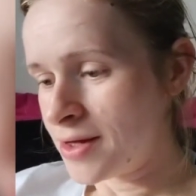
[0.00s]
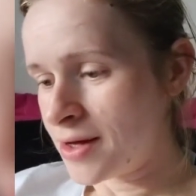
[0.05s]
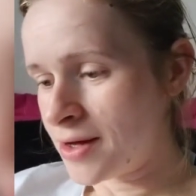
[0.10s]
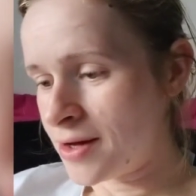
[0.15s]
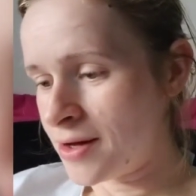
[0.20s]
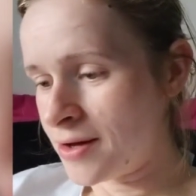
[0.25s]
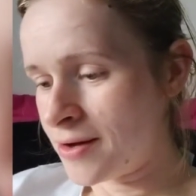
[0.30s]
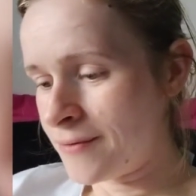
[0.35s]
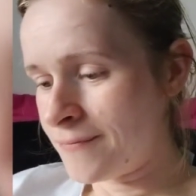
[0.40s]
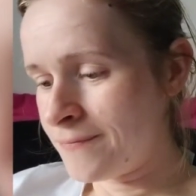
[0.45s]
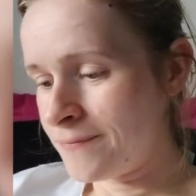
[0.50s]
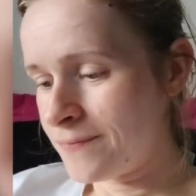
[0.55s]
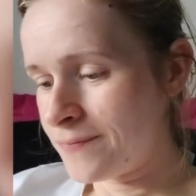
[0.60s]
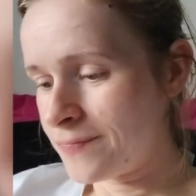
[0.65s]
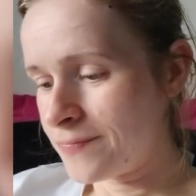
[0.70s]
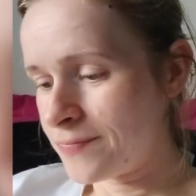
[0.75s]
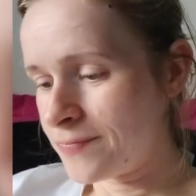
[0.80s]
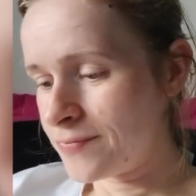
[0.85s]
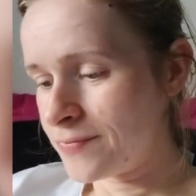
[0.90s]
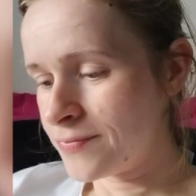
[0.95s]

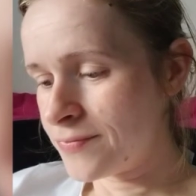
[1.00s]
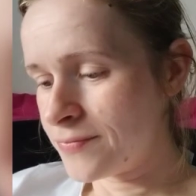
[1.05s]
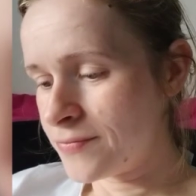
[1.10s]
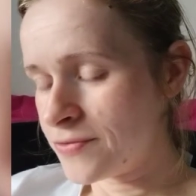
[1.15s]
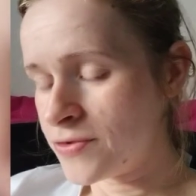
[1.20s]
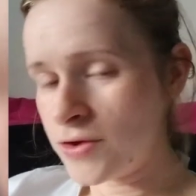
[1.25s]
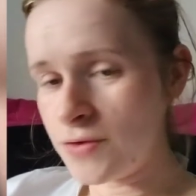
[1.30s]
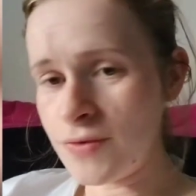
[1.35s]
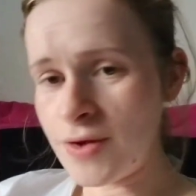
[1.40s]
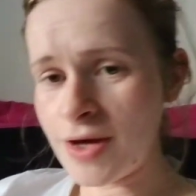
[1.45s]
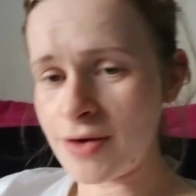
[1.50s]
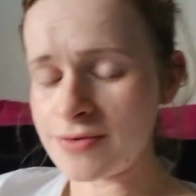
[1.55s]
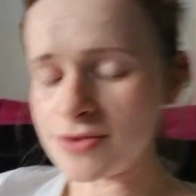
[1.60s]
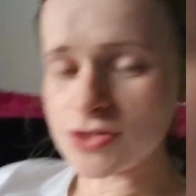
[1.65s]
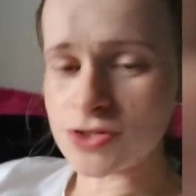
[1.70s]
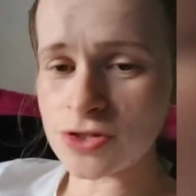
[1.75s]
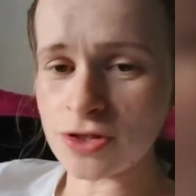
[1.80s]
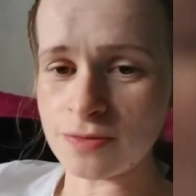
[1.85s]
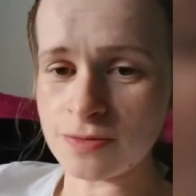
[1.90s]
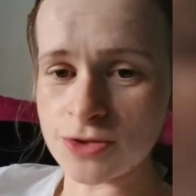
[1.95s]
So yeah,
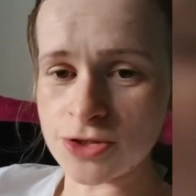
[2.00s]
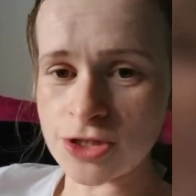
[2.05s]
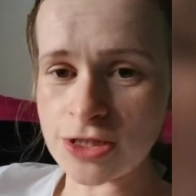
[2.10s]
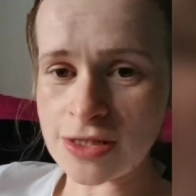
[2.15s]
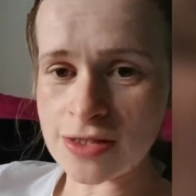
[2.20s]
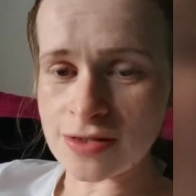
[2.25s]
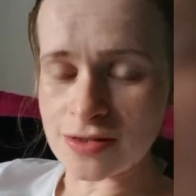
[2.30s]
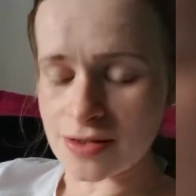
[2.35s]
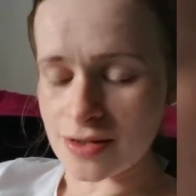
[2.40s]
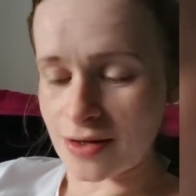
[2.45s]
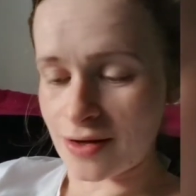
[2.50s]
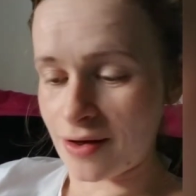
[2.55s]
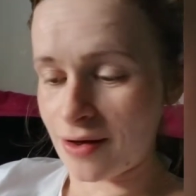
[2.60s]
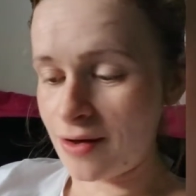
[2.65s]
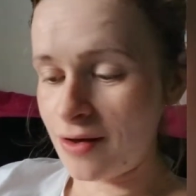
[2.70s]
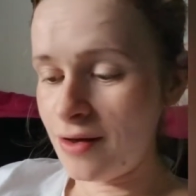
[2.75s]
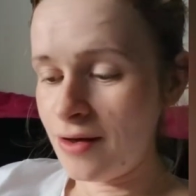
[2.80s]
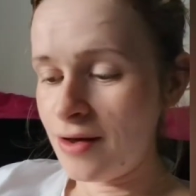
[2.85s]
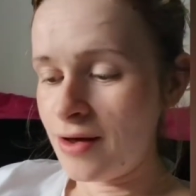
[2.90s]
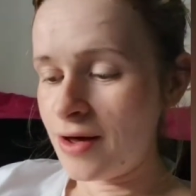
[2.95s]
it's so much
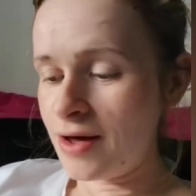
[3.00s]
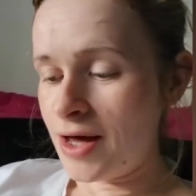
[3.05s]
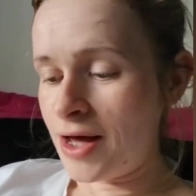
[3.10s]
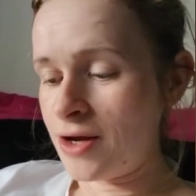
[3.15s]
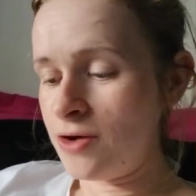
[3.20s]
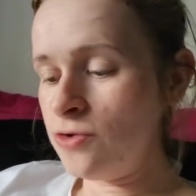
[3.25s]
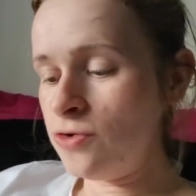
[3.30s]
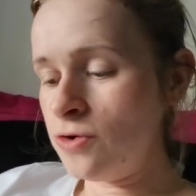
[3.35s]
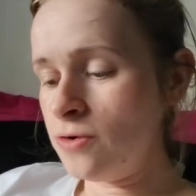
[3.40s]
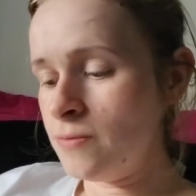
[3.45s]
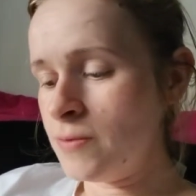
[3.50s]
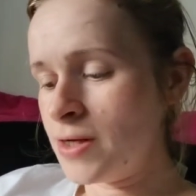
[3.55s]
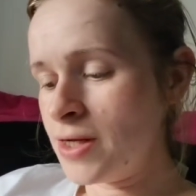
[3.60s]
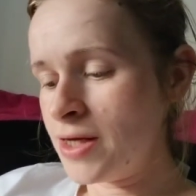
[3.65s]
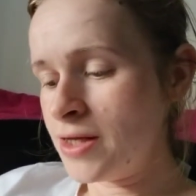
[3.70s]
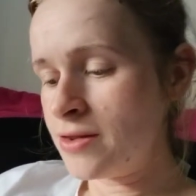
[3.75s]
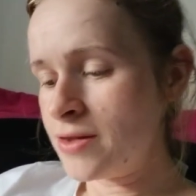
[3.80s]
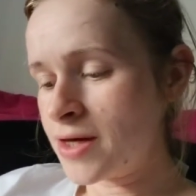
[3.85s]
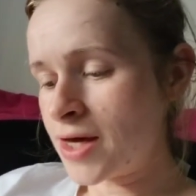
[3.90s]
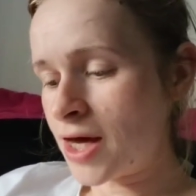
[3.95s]
easier. And
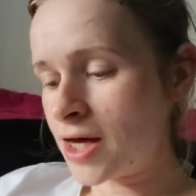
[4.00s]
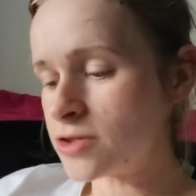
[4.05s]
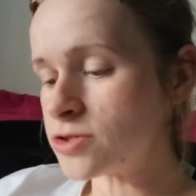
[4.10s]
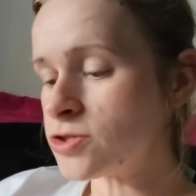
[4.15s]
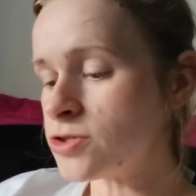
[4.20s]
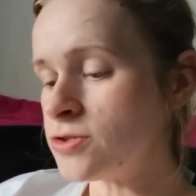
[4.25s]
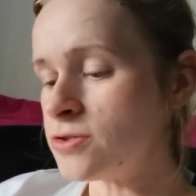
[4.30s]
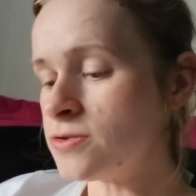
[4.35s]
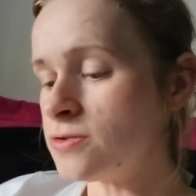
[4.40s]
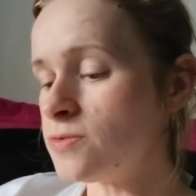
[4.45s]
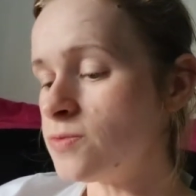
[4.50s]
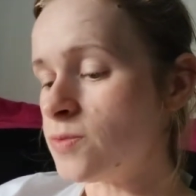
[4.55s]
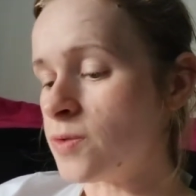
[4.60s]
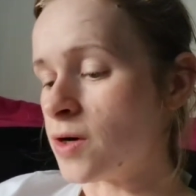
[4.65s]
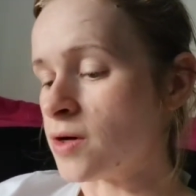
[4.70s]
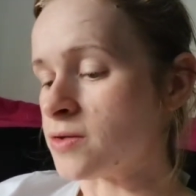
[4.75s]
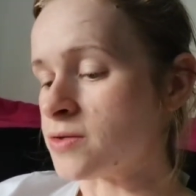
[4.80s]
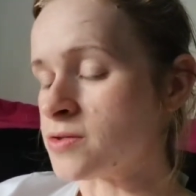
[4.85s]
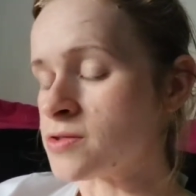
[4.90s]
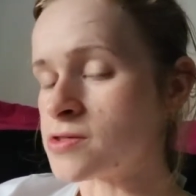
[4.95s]
normally the cashew
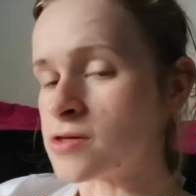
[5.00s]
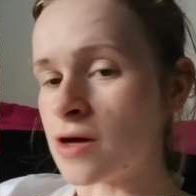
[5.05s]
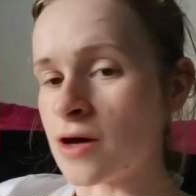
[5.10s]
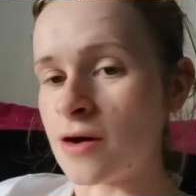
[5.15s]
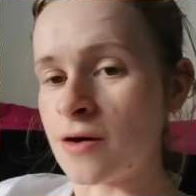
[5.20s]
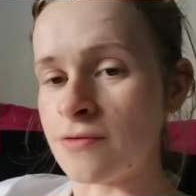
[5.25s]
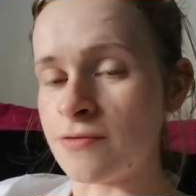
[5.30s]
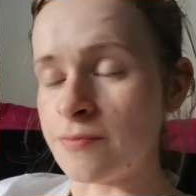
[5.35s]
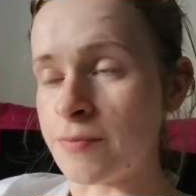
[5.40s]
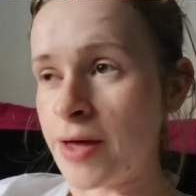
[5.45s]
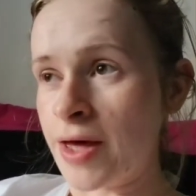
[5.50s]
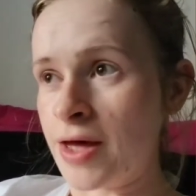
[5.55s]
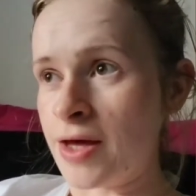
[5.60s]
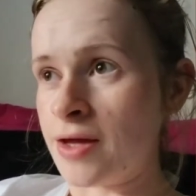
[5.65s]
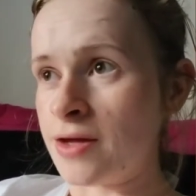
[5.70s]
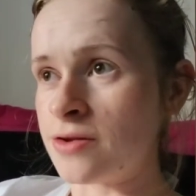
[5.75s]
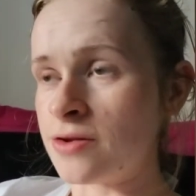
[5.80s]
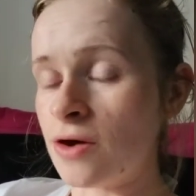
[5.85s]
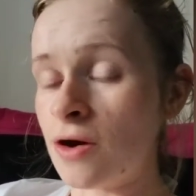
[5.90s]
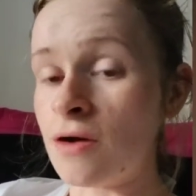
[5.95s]
ones that I've
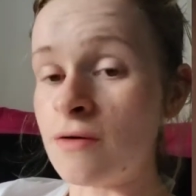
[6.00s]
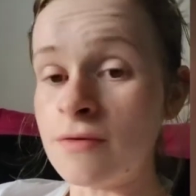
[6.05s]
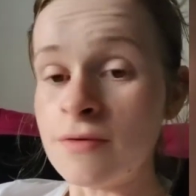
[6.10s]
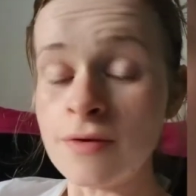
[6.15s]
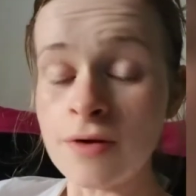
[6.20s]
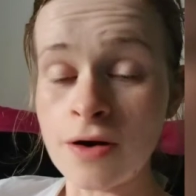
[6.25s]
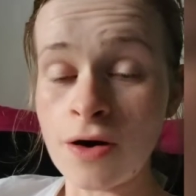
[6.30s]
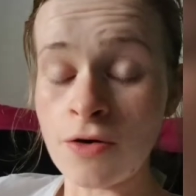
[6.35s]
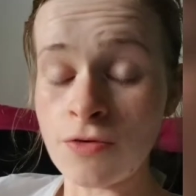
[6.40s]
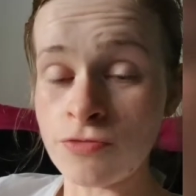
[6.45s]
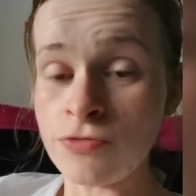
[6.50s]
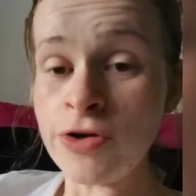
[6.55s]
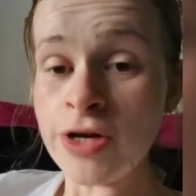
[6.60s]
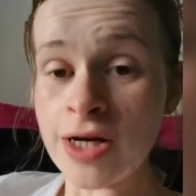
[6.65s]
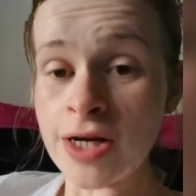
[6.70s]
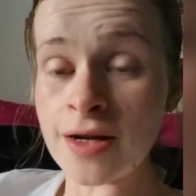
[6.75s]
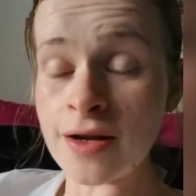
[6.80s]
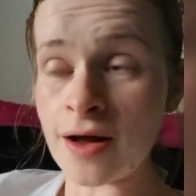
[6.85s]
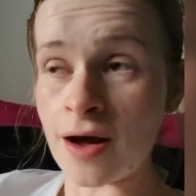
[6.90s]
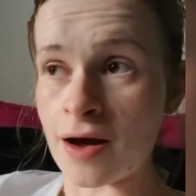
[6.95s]
made are
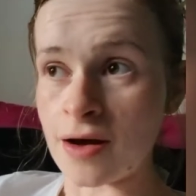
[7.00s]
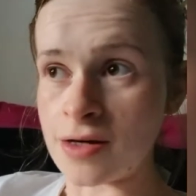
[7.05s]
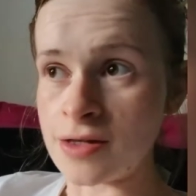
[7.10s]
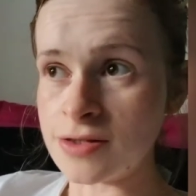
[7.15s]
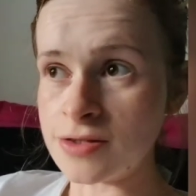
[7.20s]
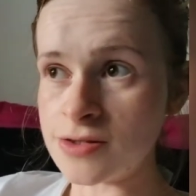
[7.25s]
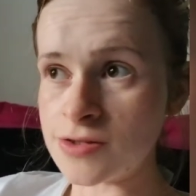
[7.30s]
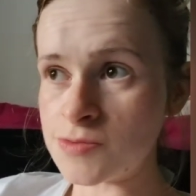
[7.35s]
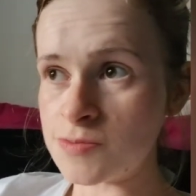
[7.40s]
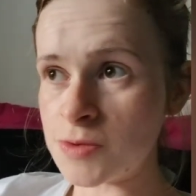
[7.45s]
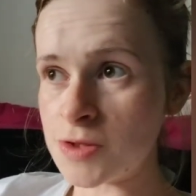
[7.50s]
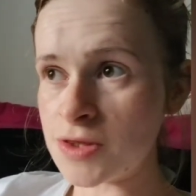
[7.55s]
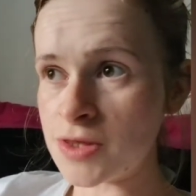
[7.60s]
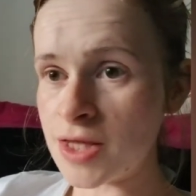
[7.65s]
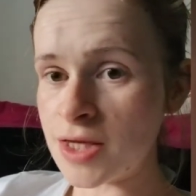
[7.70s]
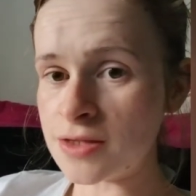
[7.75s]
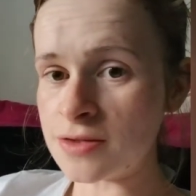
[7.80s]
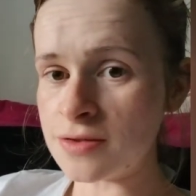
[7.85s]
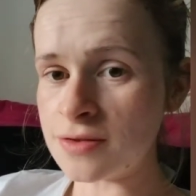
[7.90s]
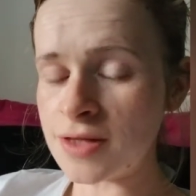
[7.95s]
really nice, but
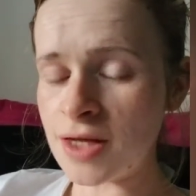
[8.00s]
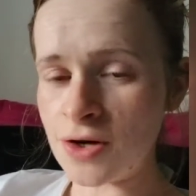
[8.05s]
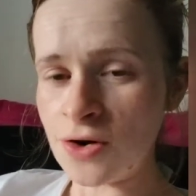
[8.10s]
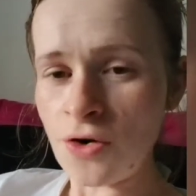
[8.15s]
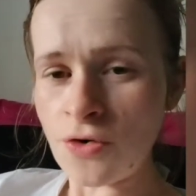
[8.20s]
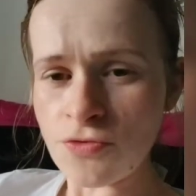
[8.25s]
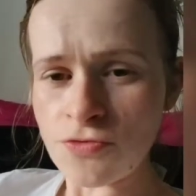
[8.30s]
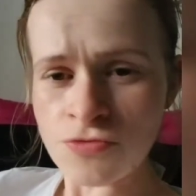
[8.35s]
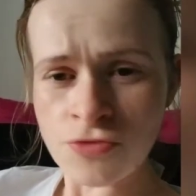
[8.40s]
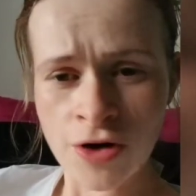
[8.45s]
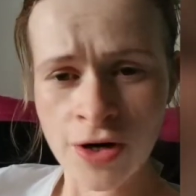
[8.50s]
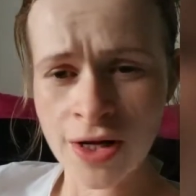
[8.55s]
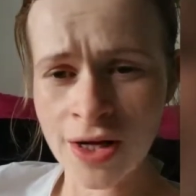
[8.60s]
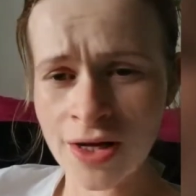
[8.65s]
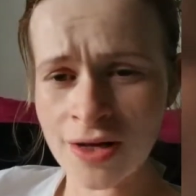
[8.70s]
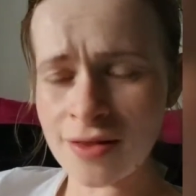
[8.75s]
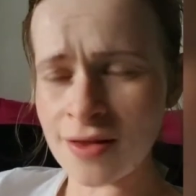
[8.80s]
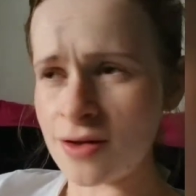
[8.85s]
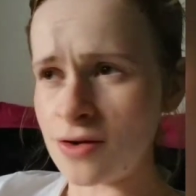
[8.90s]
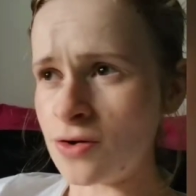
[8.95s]
they're not
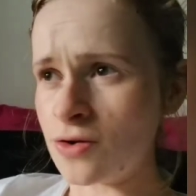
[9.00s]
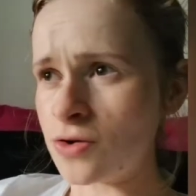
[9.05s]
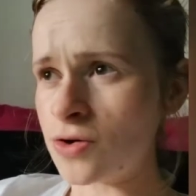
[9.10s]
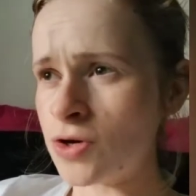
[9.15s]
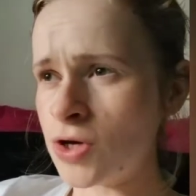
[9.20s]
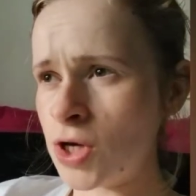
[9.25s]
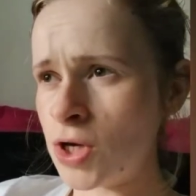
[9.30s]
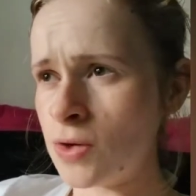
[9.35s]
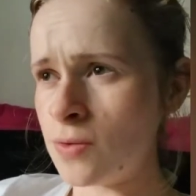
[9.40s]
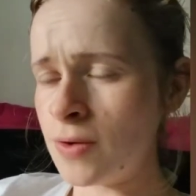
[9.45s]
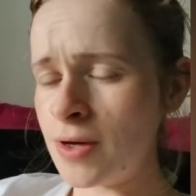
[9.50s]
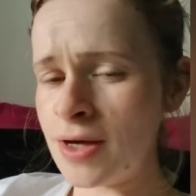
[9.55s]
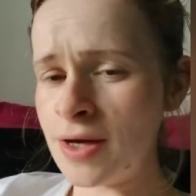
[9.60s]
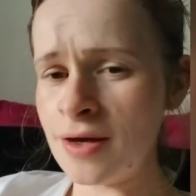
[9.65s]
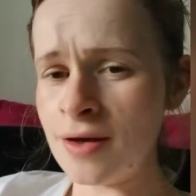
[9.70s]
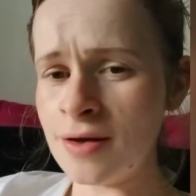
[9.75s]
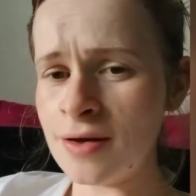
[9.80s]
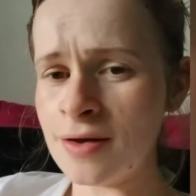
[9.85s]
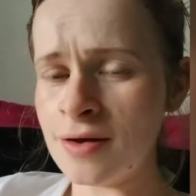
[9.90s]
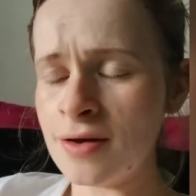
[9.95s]
runny, they're not
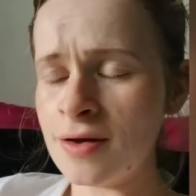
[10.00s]
gooey.